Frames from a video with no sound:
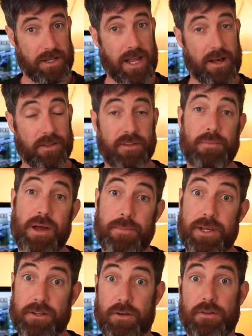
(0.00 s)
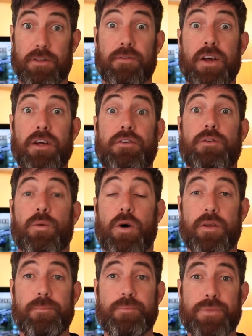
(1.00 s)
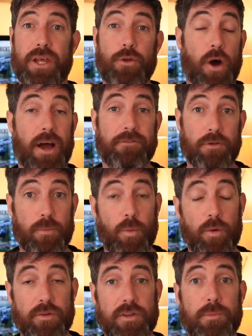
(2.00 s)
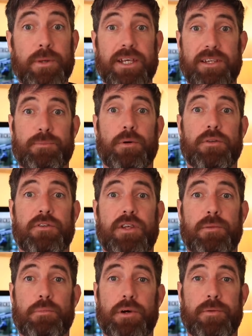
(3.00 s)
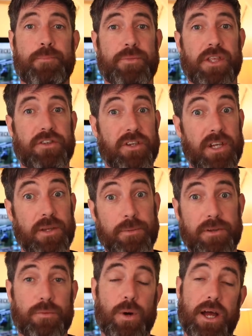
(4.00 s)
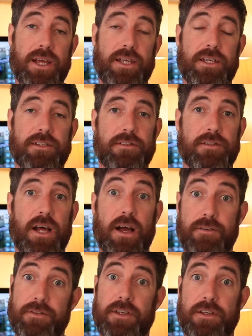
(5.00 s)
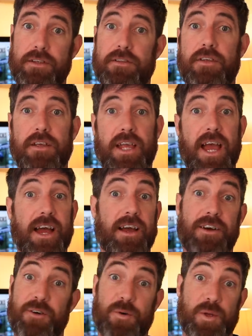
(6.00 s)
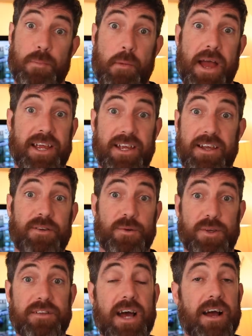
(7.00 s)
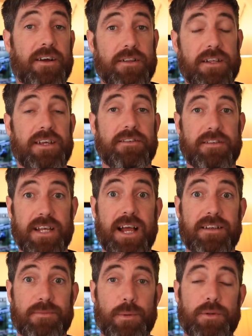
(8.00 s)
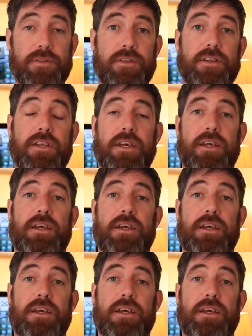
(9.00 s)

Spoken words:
Now, this might be a controversial one and not everyone wants to be sponsored, but the cheapest way, I think, to get all your bait and all your tackle is to get sponsored.